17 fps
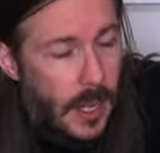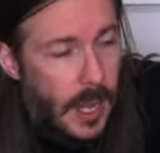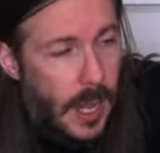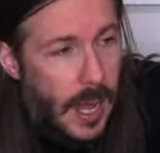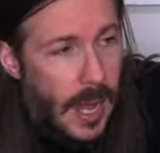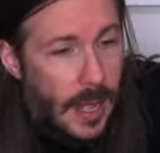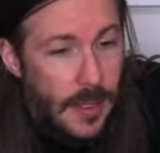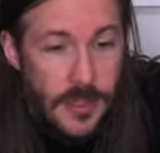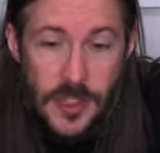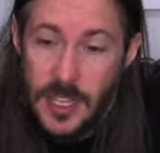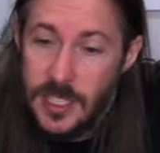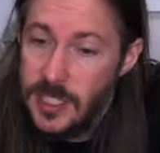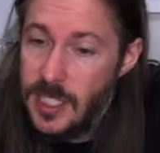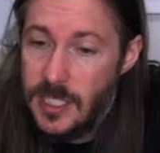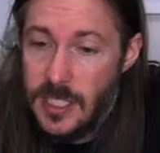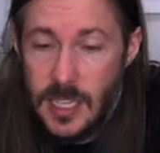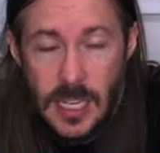Uh, this
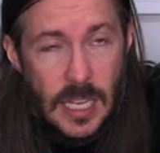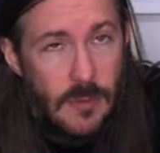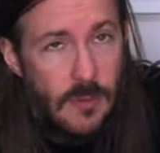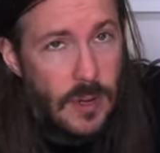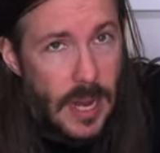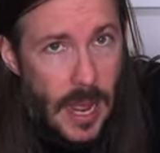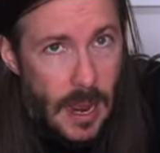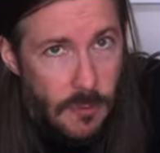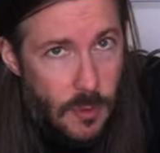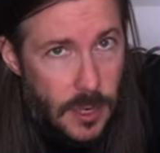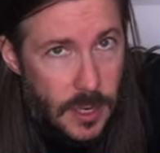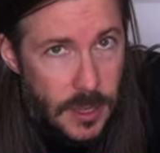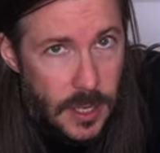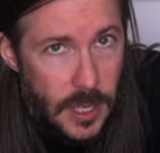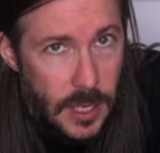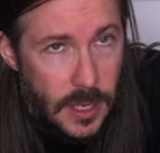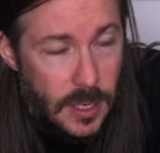isn't even
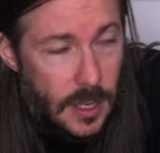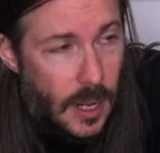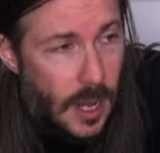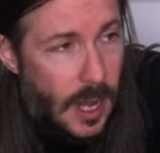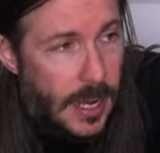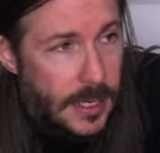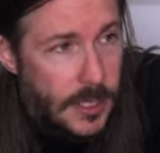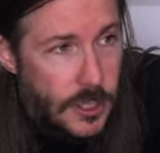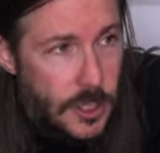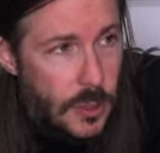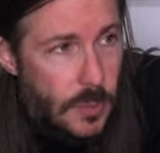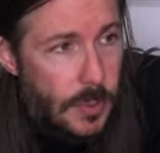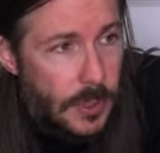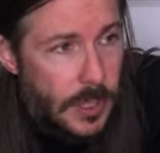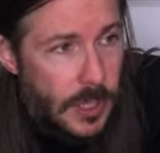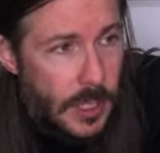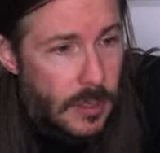everything. I do
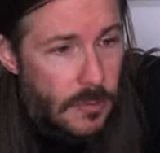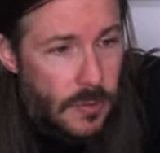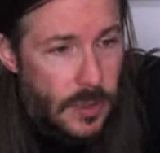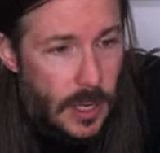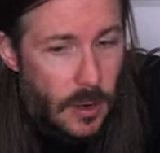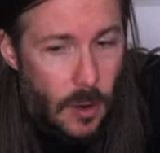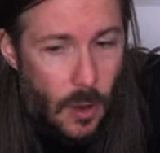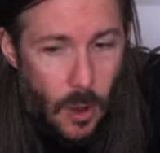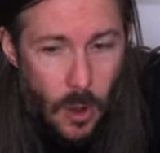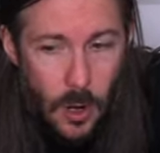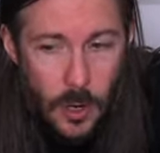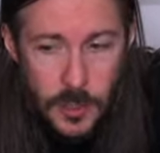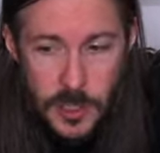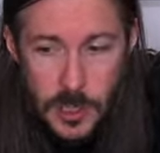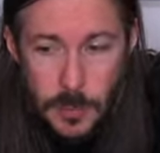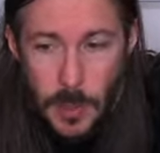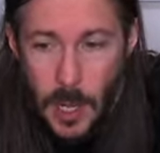believe there are
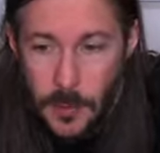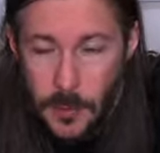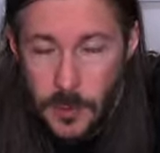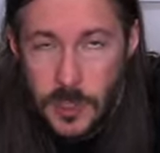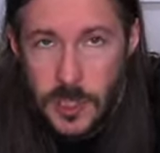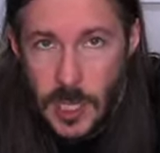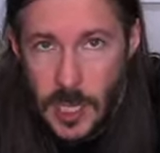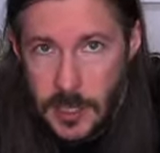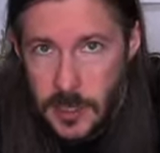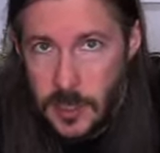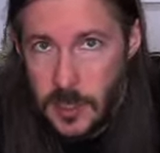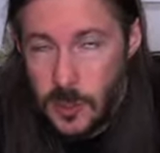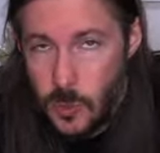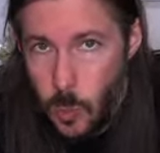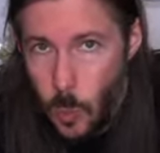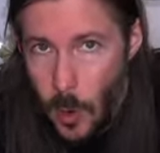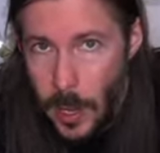some other sets
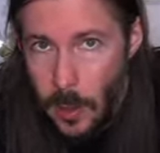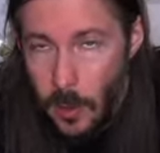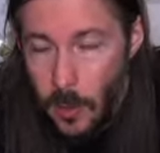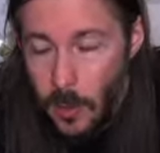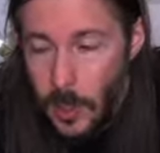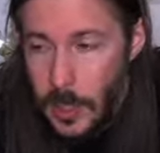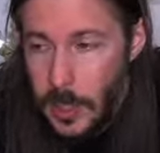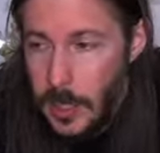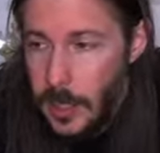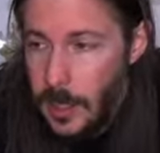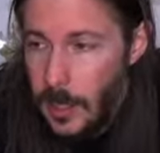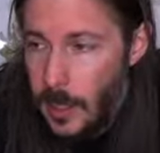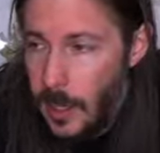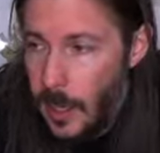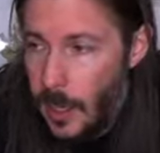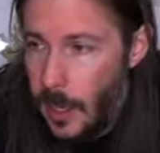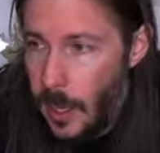as well
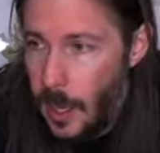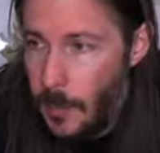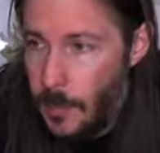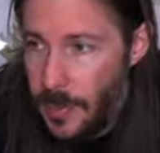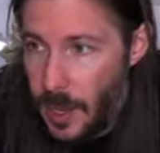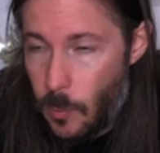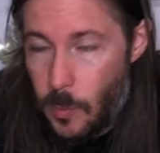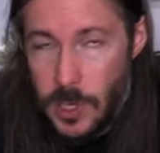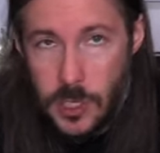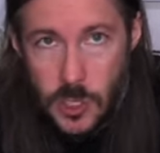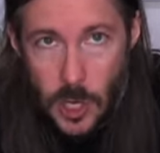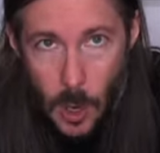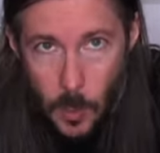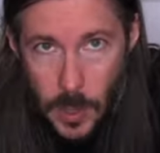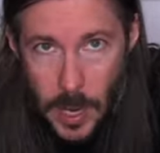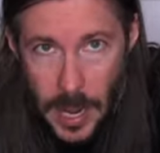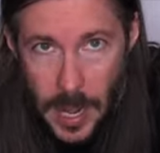um, that we
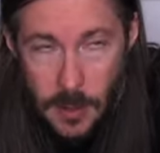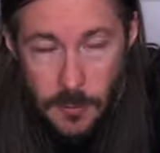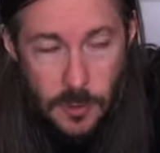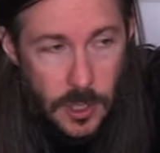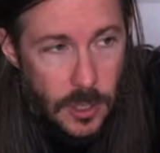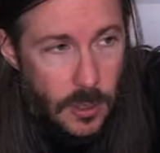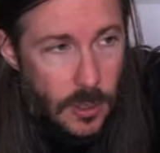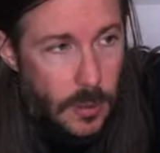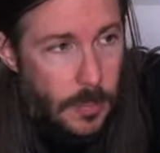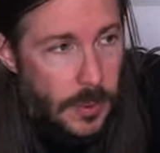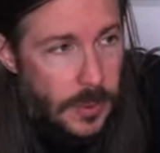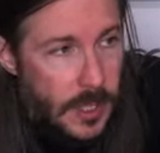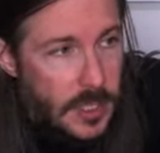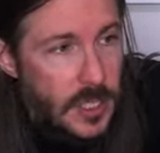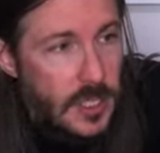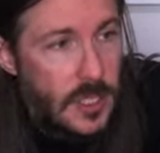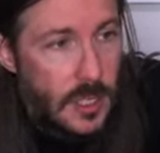don't have here, but
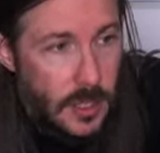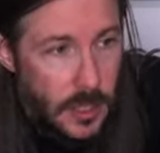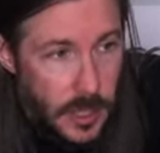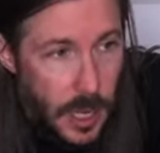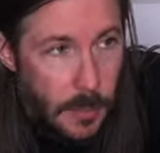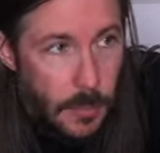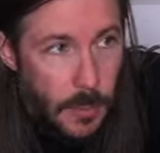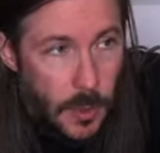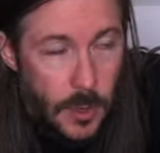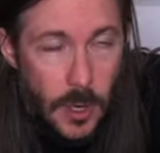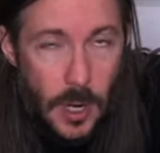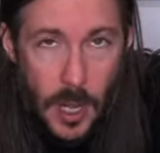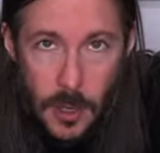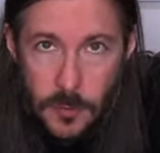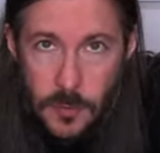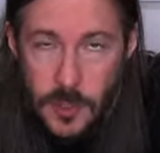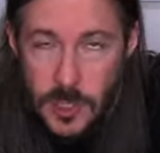this is a number
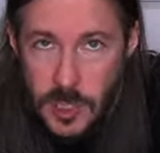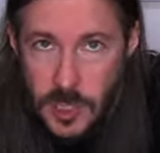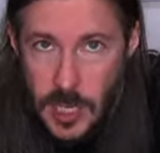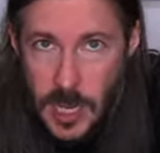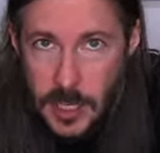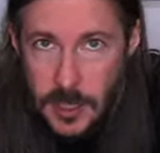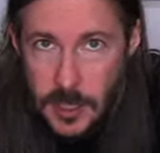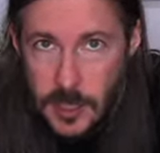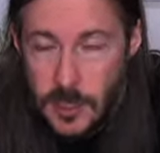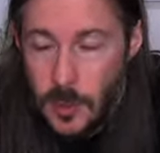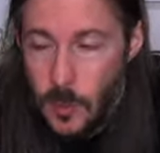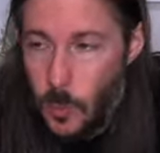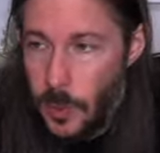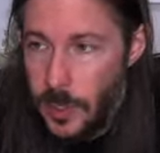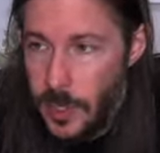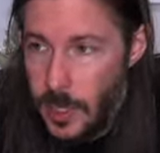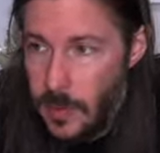of the sets
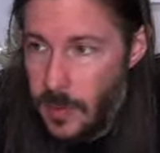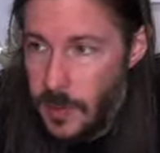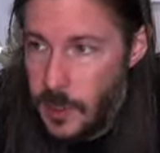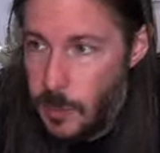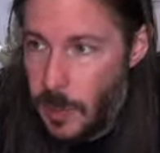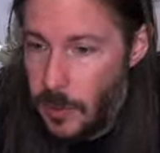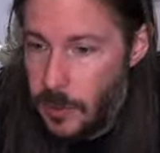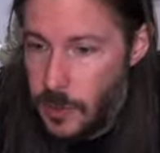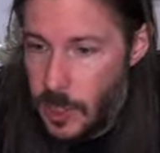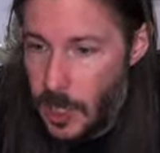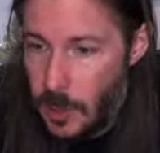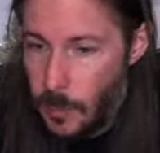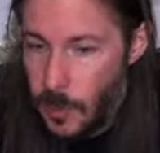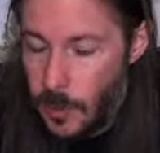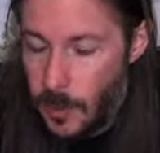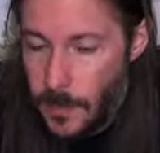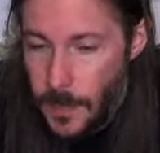within the
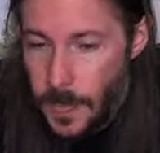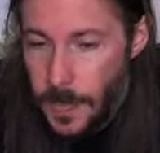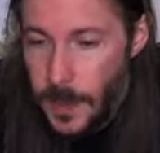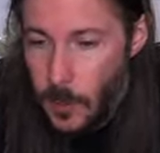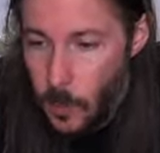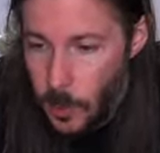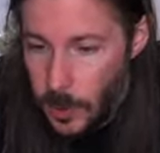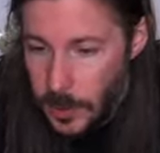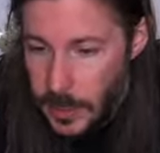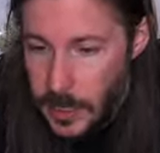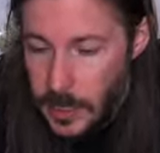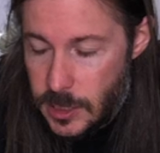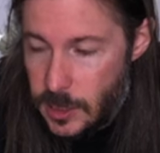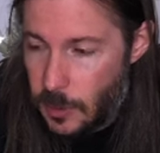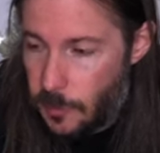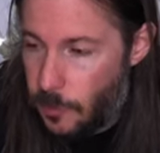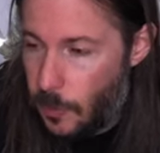Spelljammer
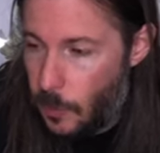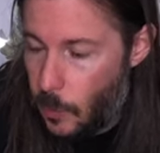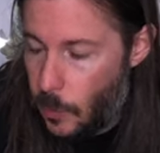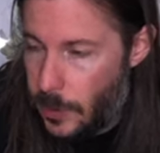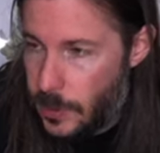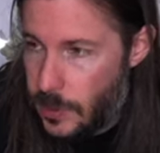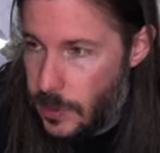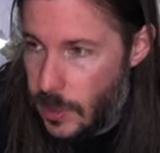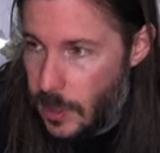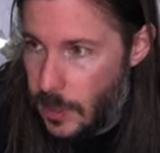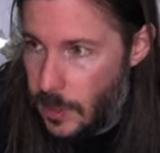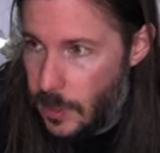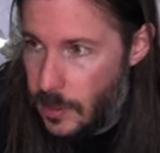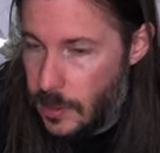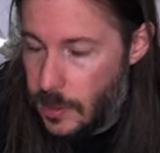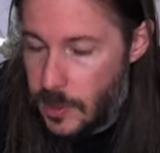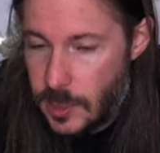release from
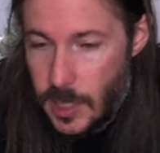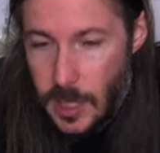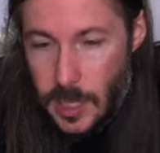WizKids.